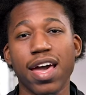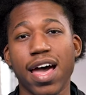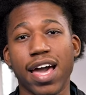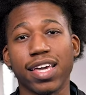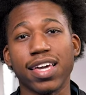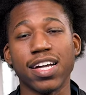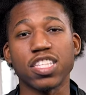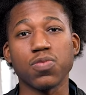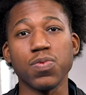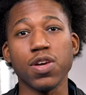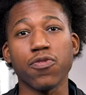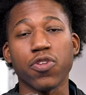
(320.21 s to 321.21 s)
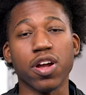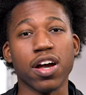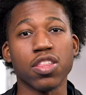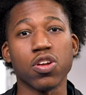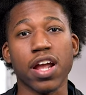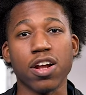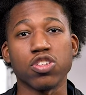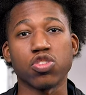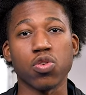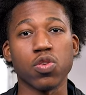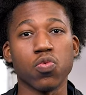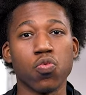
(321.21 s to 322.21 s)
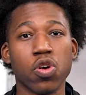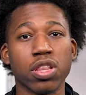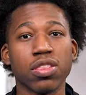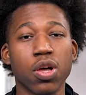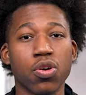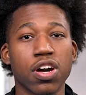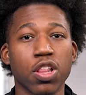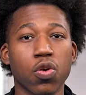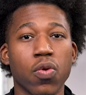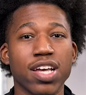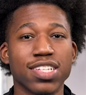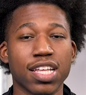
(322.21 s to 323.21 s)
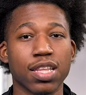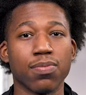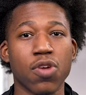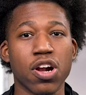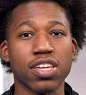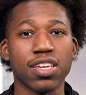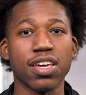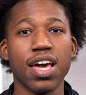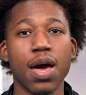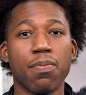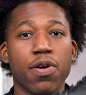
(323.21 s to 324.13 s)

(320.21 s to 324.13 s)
I can't speak for other Air Jordan 1 low colorways on the market,